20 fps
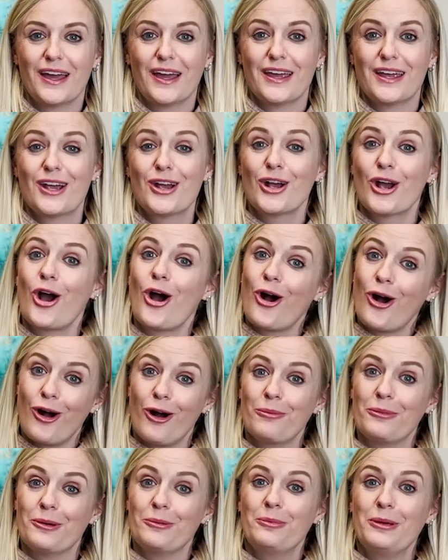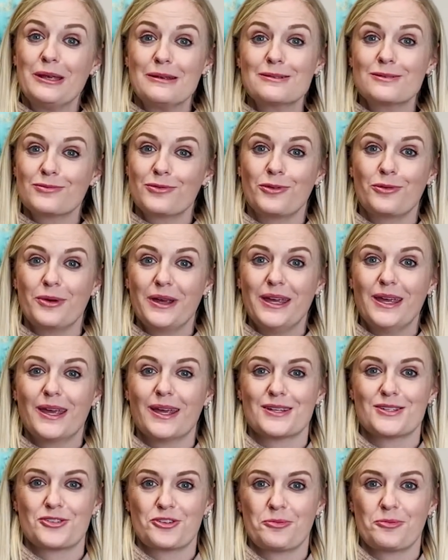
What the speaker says: a calm and peaceful week as